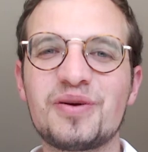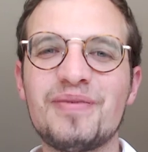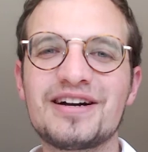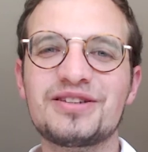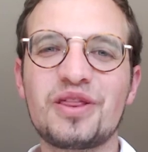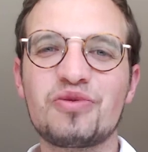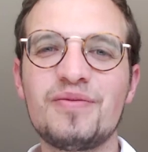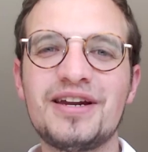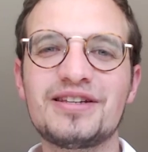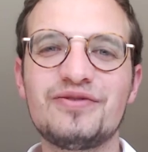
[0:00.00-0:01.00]
Back to the
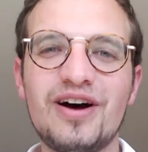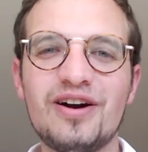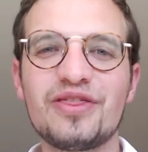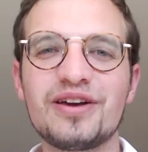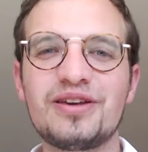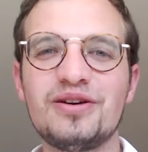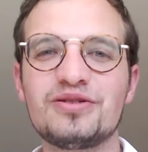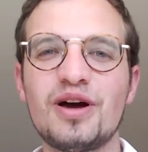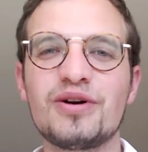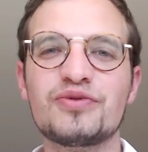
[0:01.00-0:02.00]
3-minute Devar. Thank you
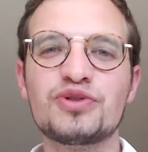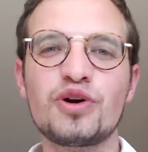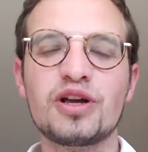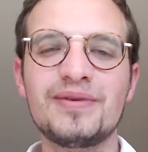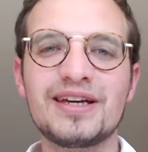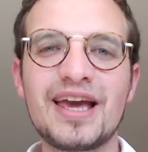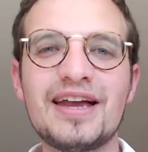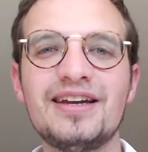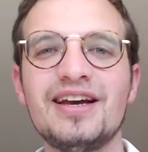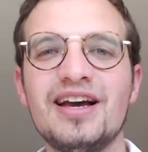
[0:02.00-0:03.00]
so much for joining me
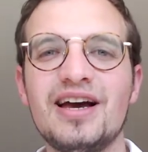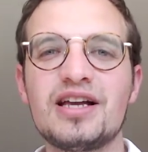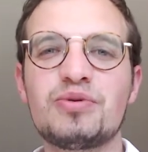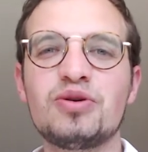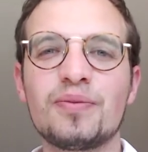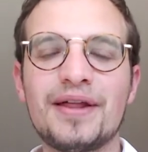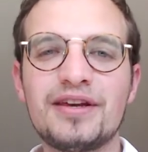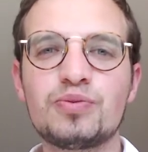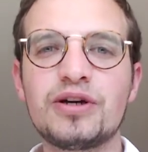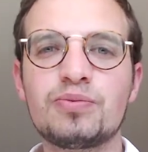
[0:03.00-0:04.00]
again as we talk about
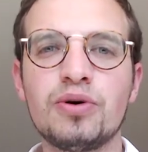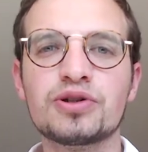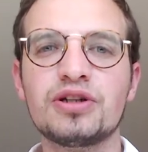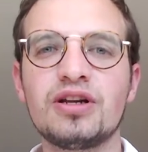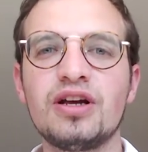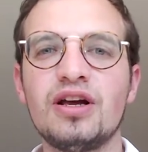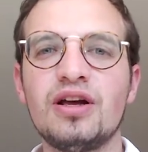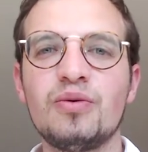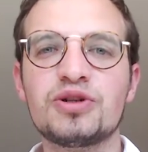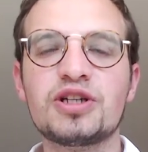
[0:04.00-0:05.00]
this week's portion,
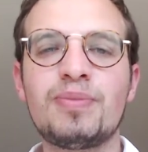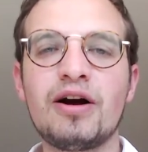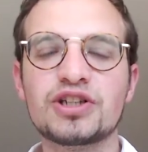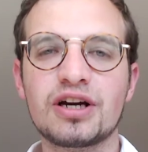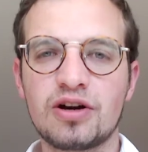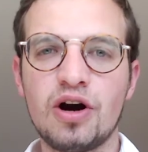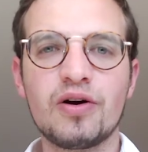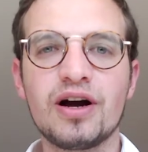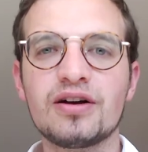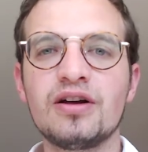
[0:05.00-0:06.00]
which is Parshat
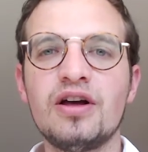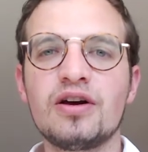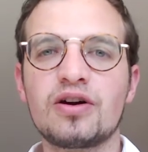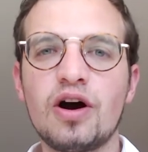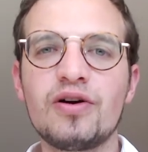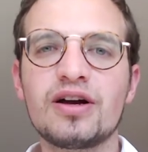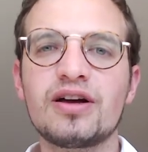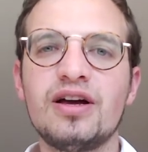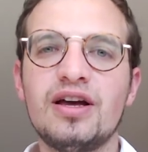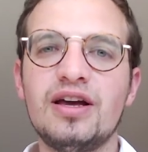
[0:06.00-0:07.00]
Korach. Korach
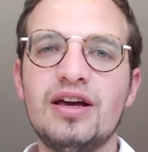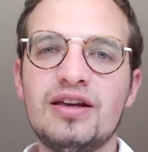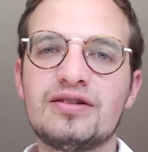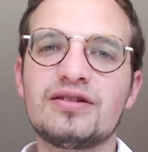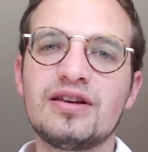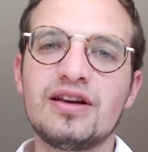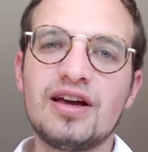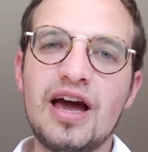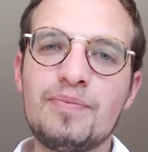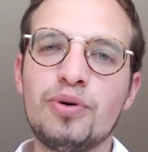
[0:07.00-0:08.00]
is
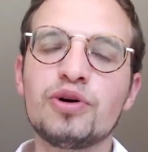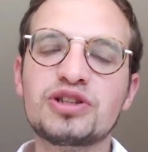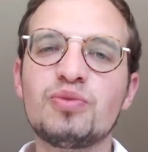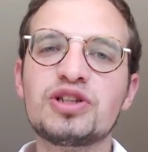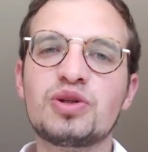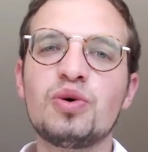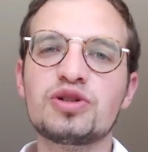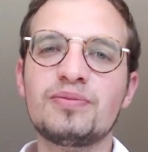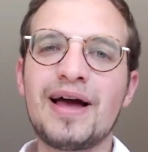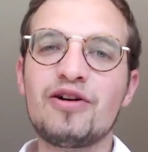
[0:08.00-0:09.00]
a portion which
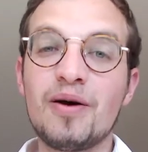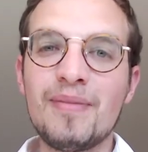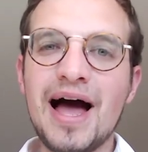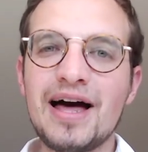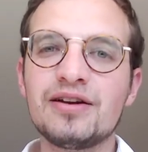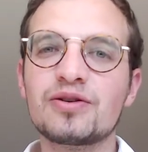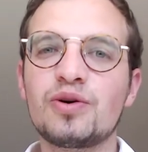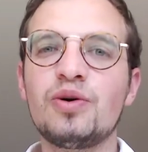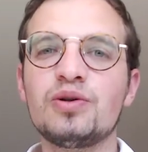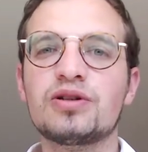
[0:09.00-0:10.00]
talks about a man
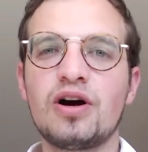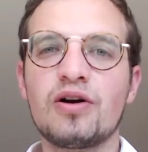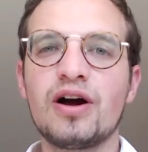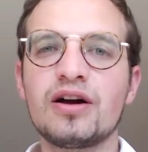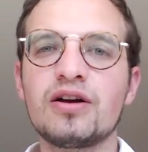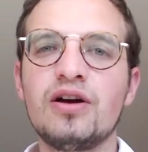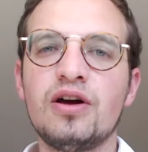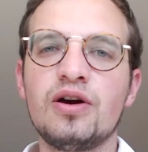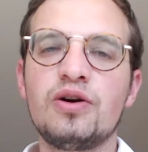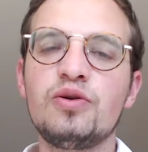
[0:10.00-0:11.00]
called Korach
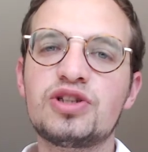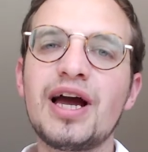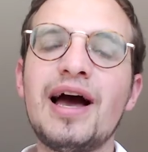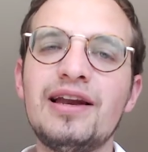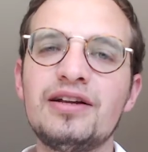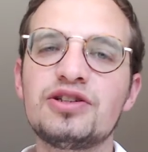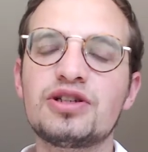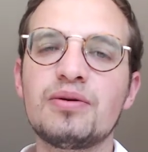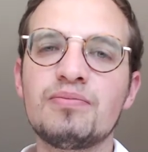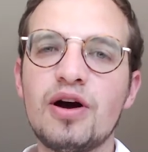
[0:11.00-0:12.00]
who
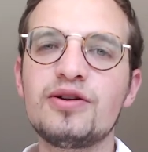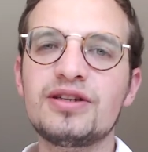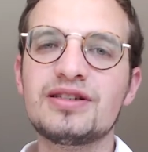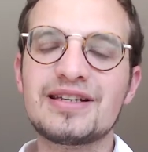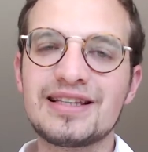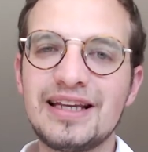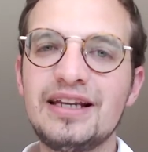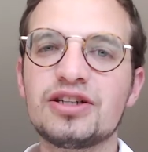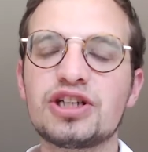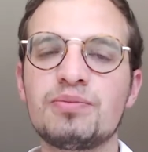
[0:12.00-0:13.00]
challenged Moses'
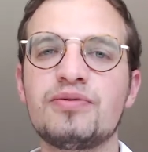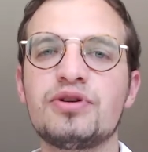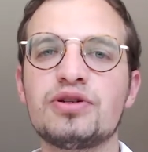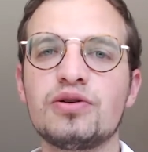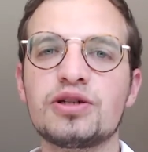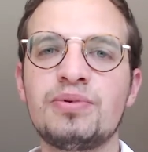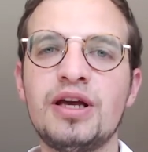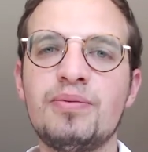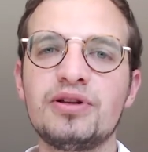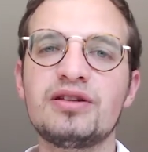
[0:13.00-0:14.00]
leadership of the Jewish
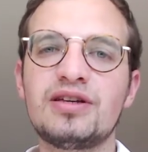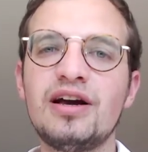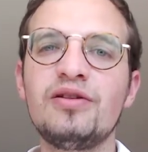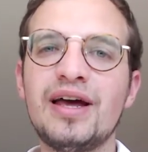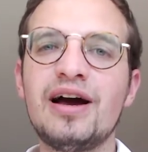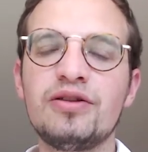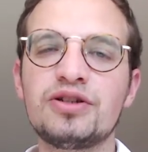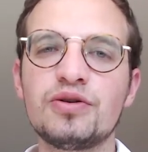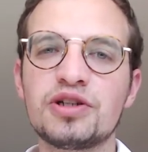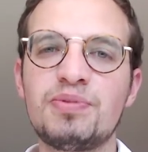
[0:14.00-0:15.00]
people. Until now, the
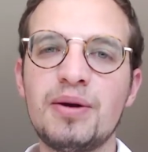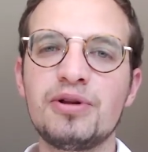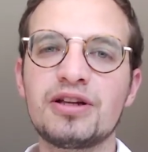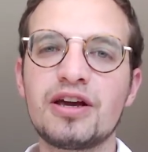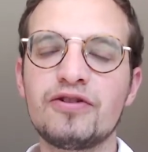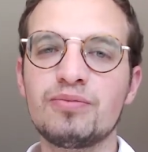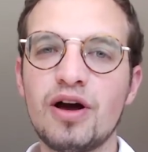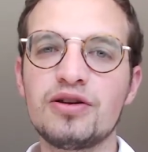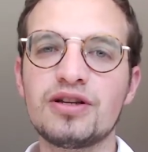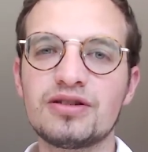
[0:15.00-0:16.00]
Jewish people had given
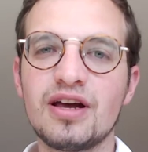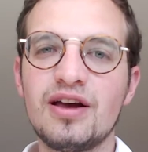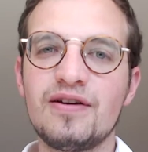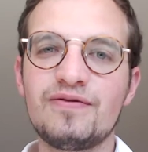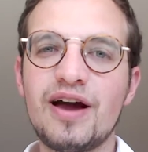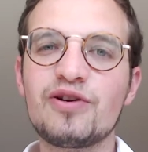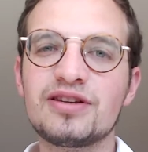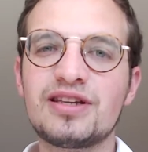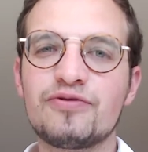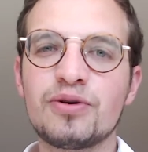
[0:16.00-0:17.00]
Moses
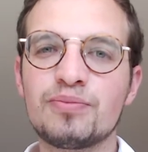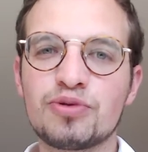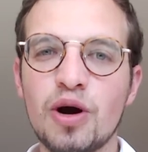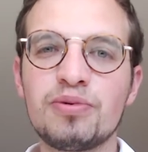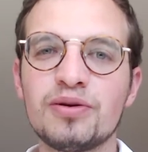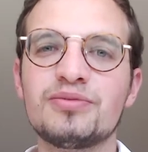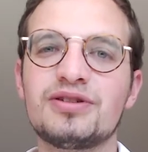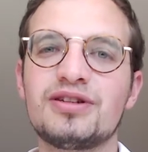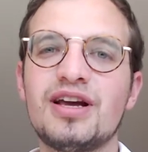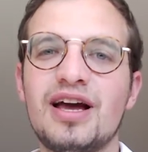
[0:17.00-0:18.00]
various different
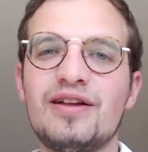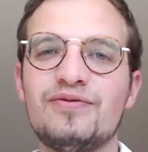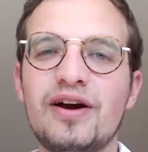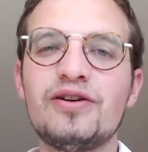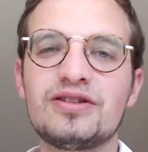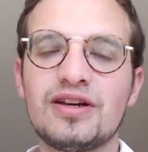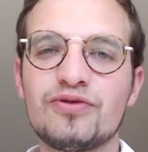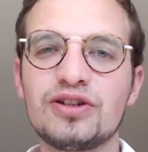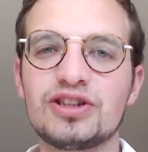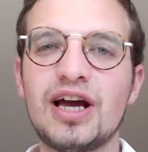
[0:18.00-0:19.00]
problems and various
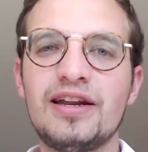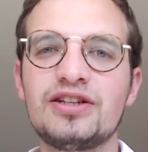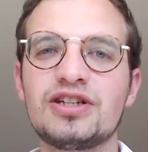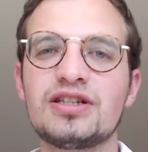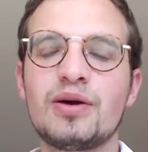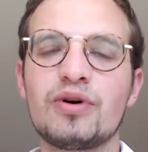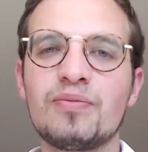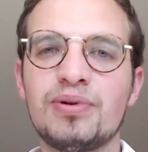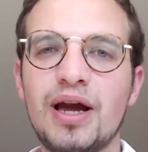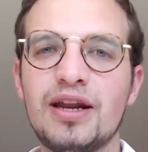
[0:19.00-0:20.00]
different challenges. They were
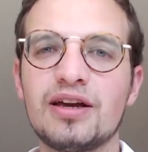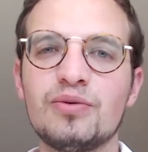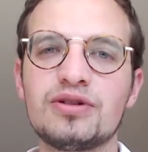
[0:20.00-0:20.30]
complaining